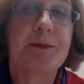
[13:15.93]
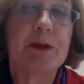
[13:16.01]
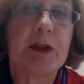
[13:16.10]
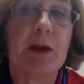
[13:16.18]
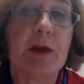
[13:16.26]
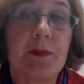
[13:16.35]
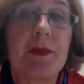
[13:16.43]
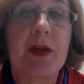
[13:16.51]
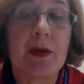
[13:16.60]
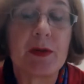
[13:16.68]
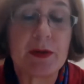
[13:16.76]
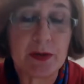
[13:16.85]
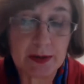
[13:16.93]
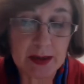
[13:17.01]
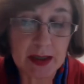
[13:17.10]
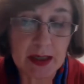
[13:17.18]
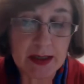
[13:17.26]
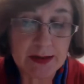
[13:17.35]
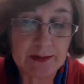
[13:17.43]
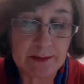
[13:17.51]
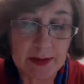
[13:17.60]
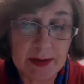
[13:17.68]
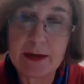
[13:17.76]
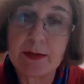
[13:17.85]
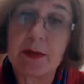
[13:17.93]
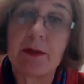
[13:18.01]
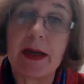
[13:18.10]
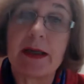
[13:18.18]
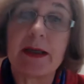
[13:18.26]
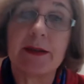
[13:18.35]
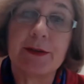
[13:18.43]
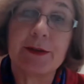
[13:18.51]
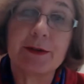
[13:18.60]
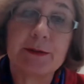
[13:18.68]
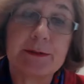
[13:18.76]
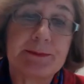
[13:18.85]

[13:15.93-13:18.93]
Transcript: So those are the kinds of things we ran into.